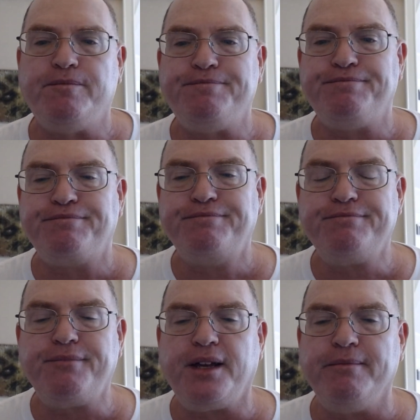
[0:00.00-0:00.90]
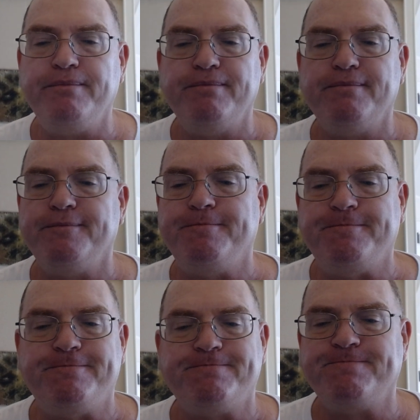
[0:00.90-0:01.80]

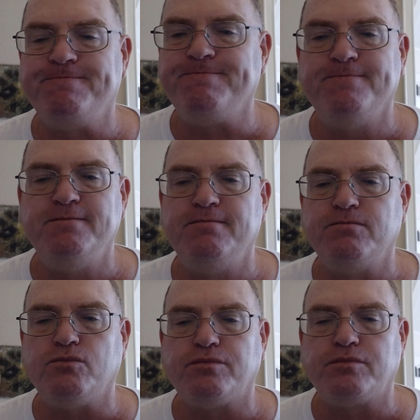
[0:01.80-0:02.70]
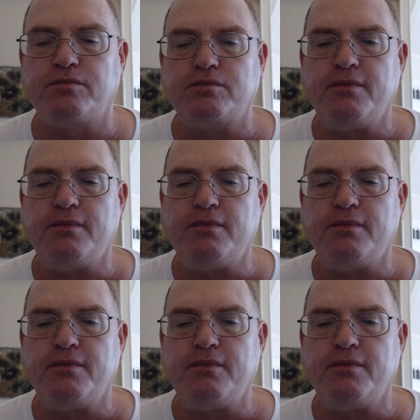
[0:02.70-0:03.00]
[no speech]